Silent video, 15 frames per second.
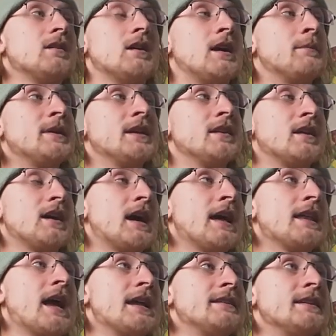I mean,
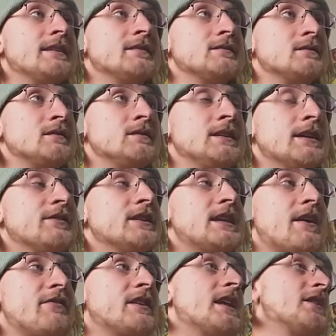I didn't give a
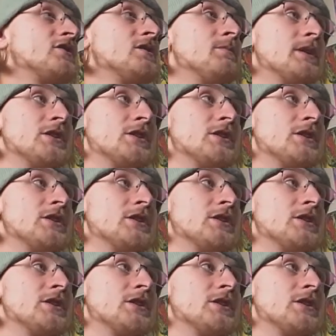definition,